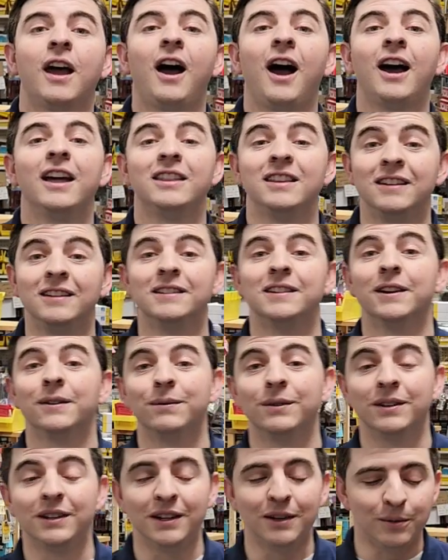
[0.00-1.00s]
I think you
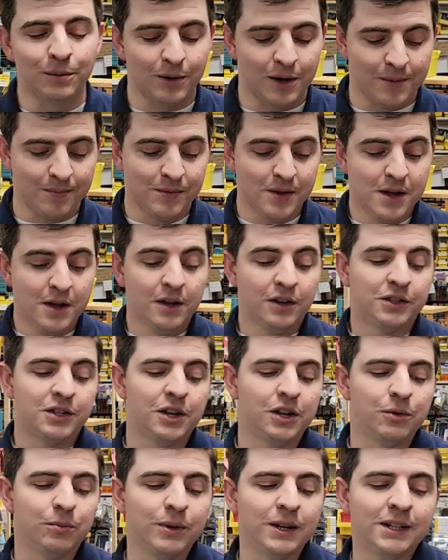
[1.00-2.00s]
definitely need one. So
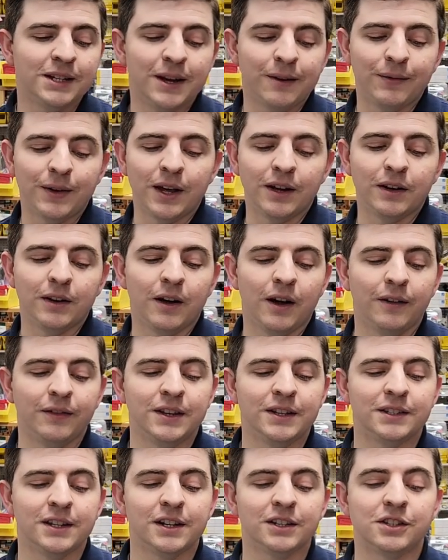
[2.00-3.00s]
the retail value of
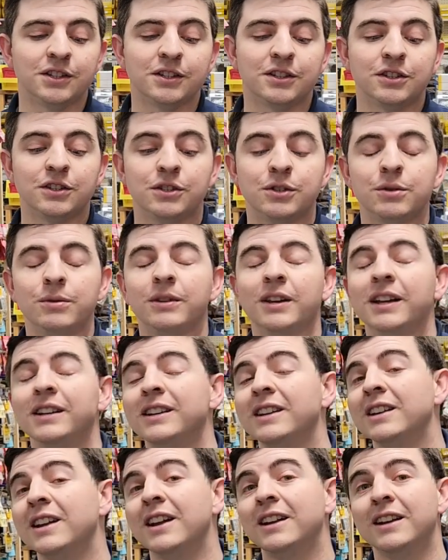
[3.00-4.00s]
these engines is
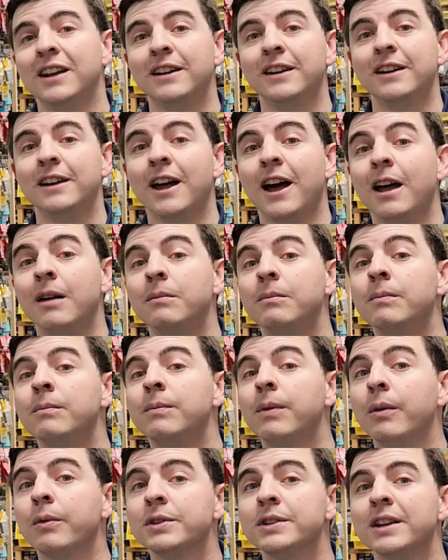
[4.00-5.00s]
$299.99,
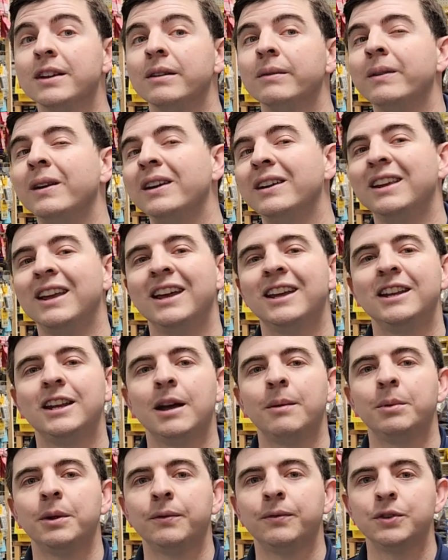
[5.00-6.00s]
but we're selling here in Yankee
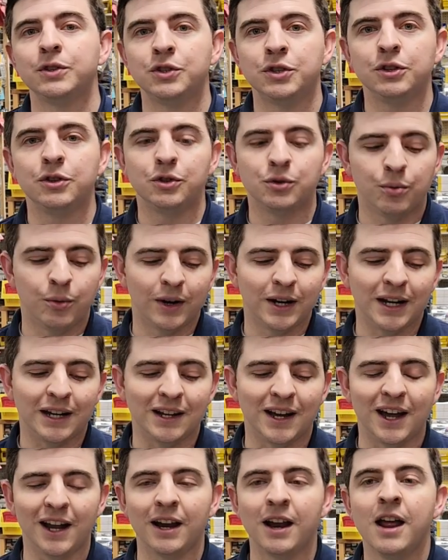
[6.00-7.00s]
Dabbler for
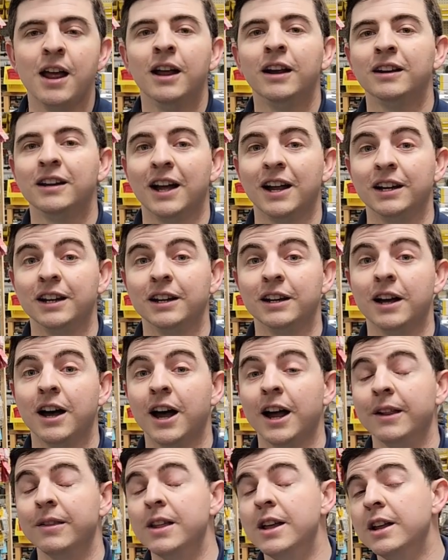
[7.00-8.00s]
$229.99.
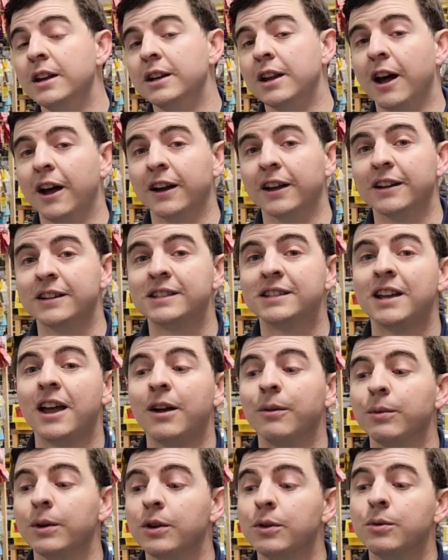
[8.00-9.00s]
Now I'm going to say
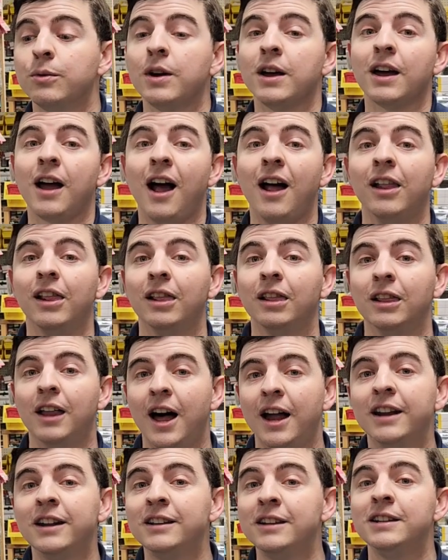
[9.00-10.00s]
real quick, a
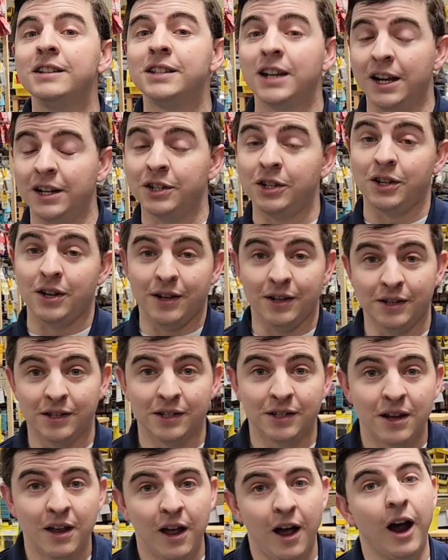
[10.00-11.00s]
lot of these
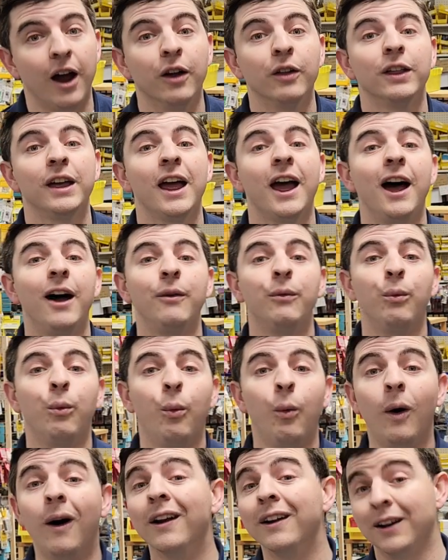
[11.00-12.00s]
engines I only have
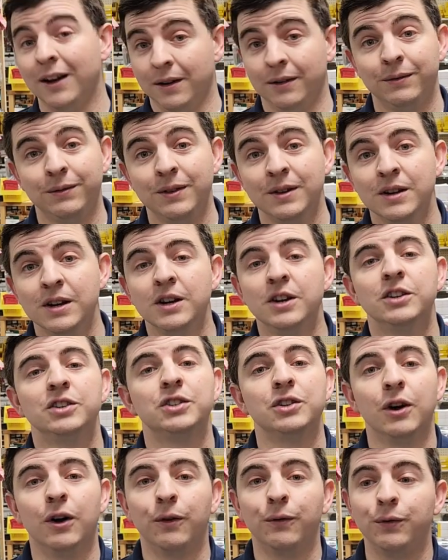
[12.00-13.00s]
one of.
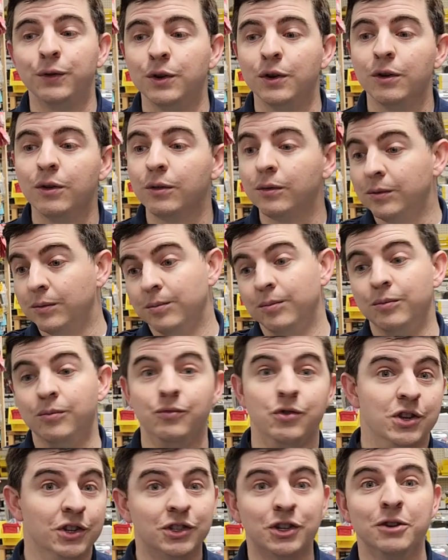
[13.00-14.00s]
So if you're,
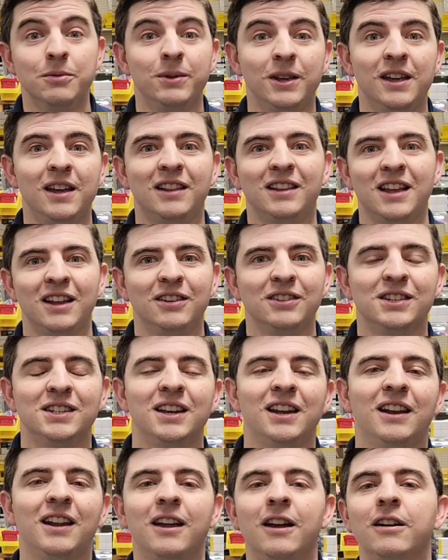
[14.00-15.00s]
this could be it that you're
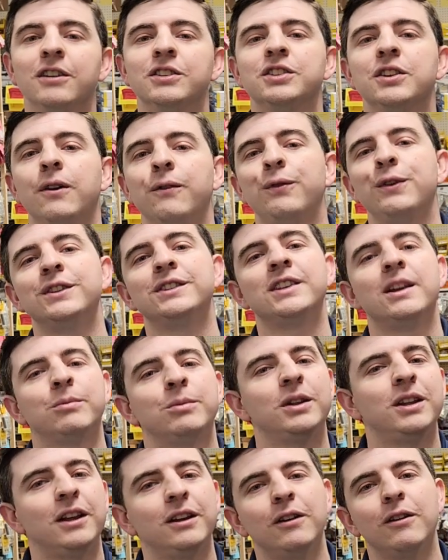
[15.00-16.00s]
seeing it here. So if it's
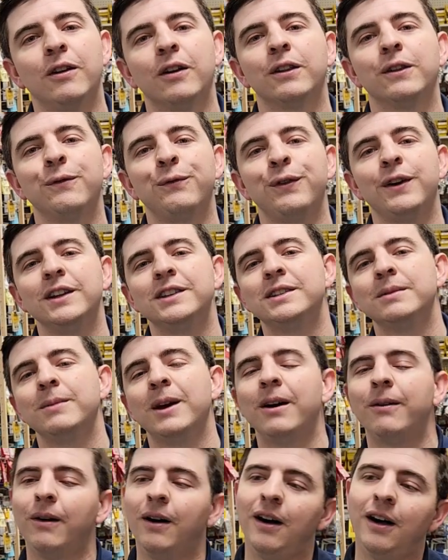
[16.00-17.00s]
something that you're on the fence
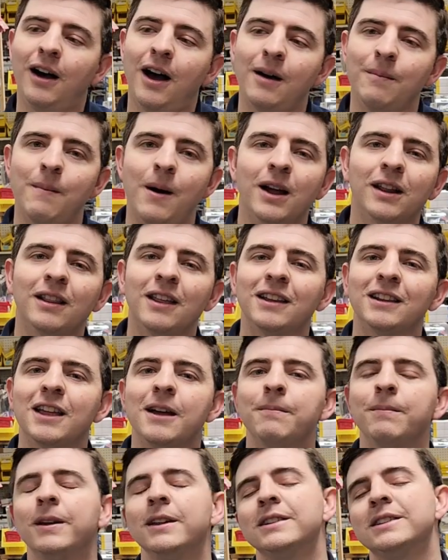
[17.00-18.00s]
about, well, oh, I might like
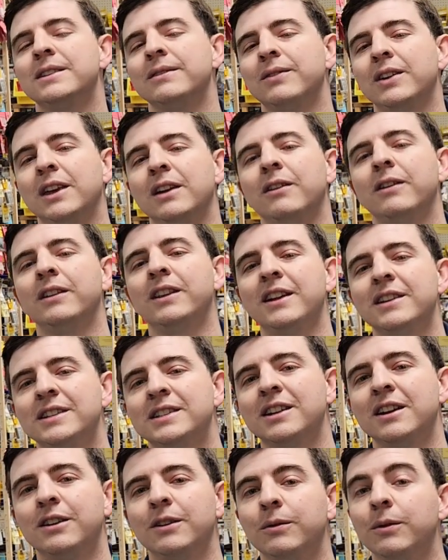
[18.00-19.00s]
that Pennsylvania or that
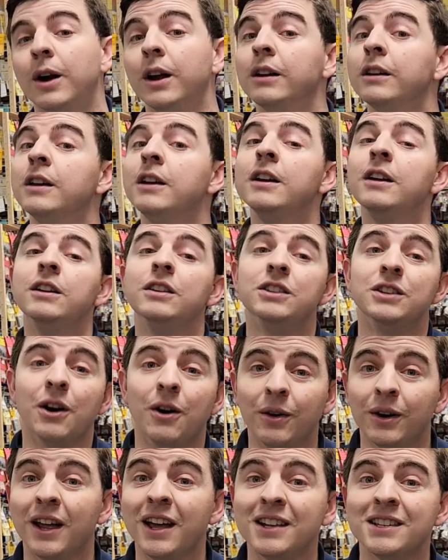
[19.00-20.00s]
Sutter one,
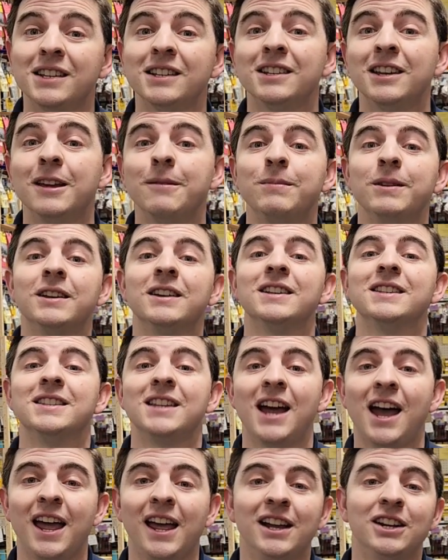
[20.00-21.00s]
don't hesitate because
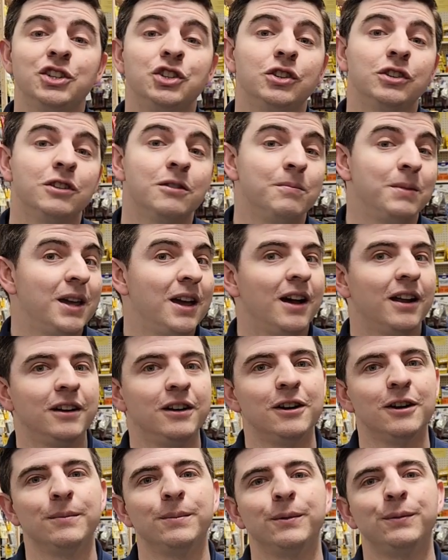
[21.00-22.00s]
that engine could be out of
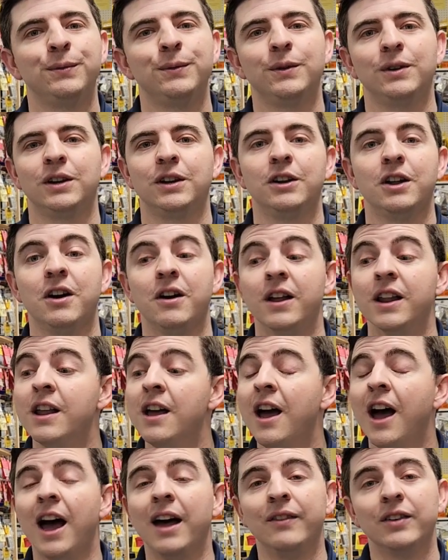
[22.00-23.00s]
here before you know it.
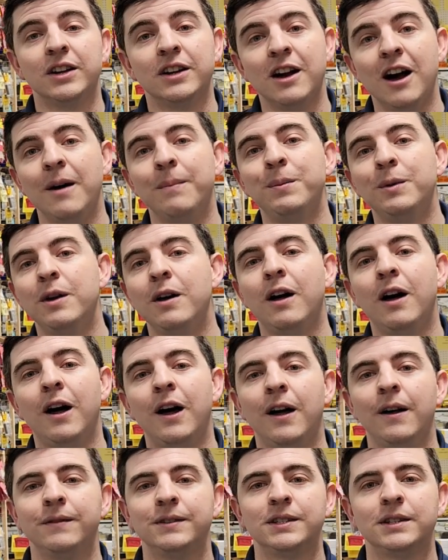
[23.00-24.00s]
I have a couple
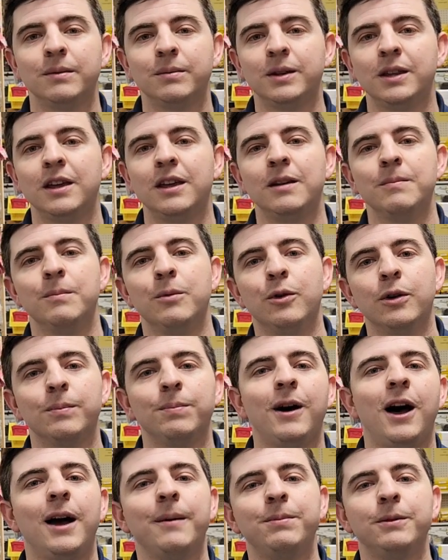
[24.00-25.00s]
of some of the more
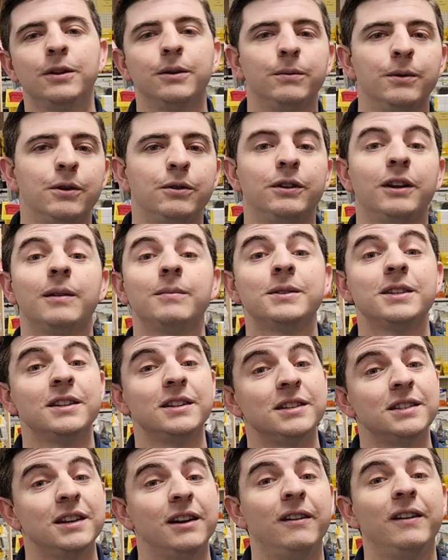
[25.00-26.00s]
popular road names in
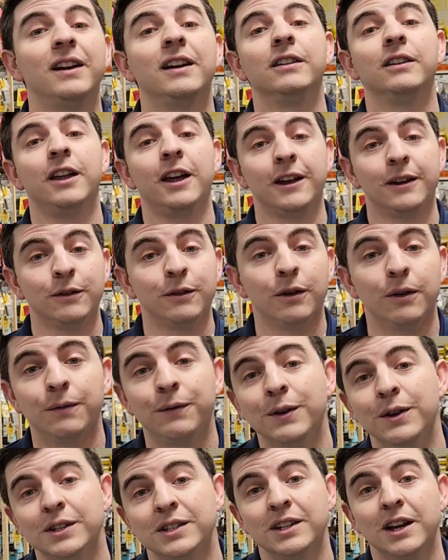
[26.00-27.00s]
this area like
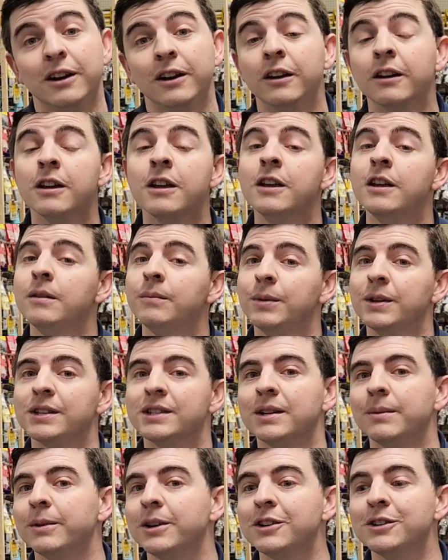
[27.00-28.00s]
Norfolk Southern, but
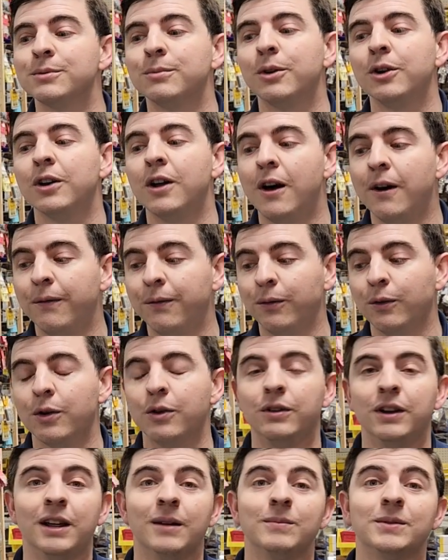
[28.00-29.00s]
some of those one-off
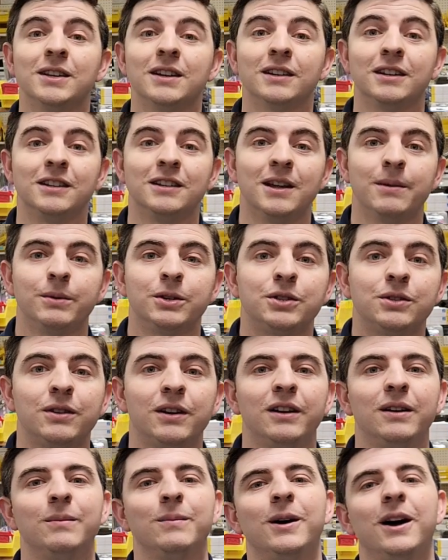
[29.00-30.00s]
road names like the
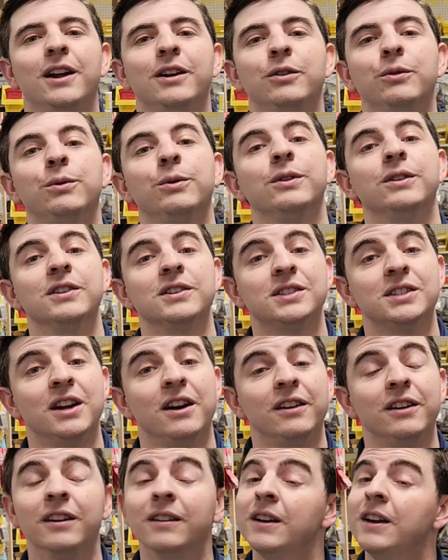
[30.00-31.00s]
Demonstrator model or the
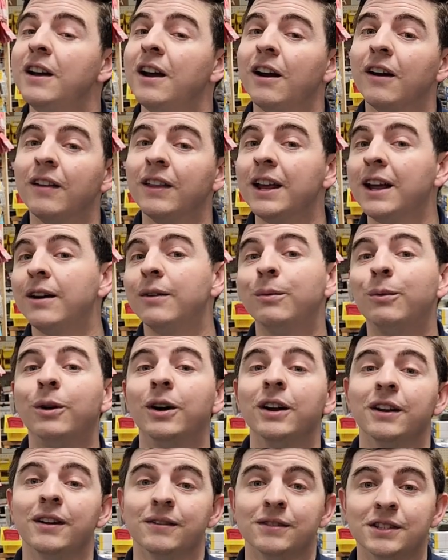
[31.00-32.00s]
Southern, I only have
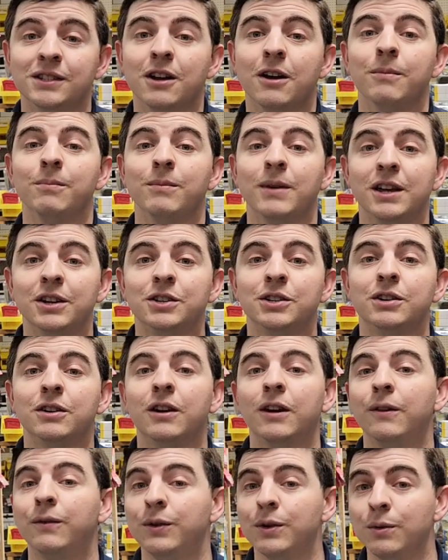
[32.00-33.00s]
one of. So make
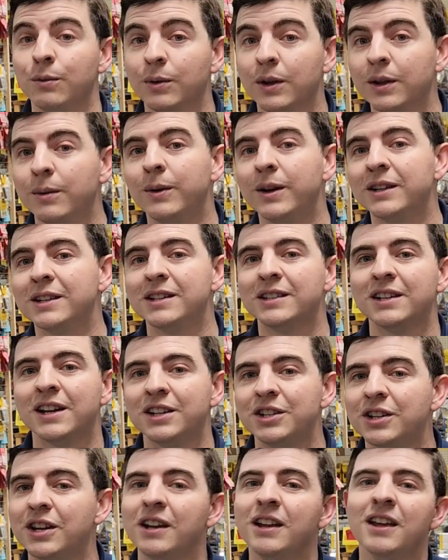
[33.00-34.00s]
sure if you really want this
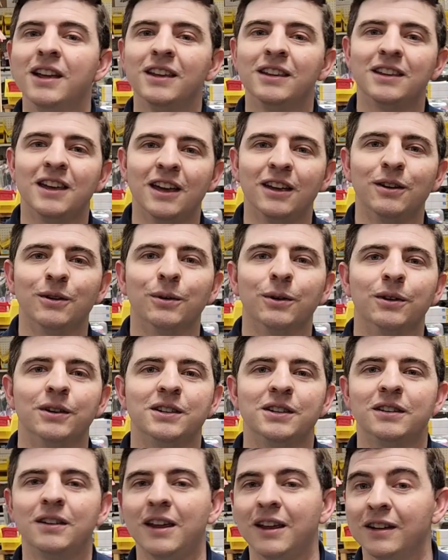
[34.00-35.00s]
engine, get
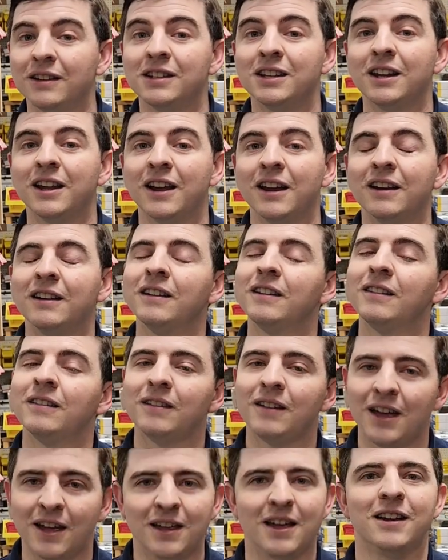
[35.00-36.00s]
yours in today.
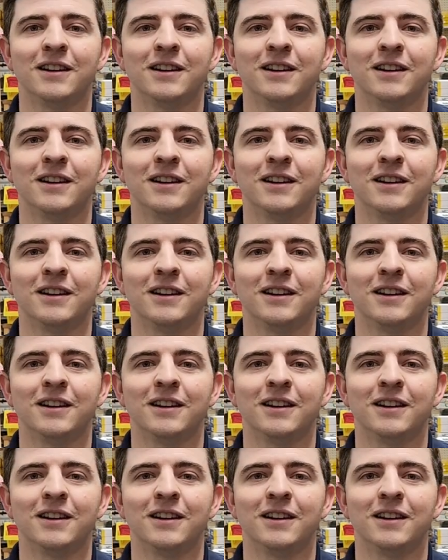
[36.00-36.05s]
Hey, yeah,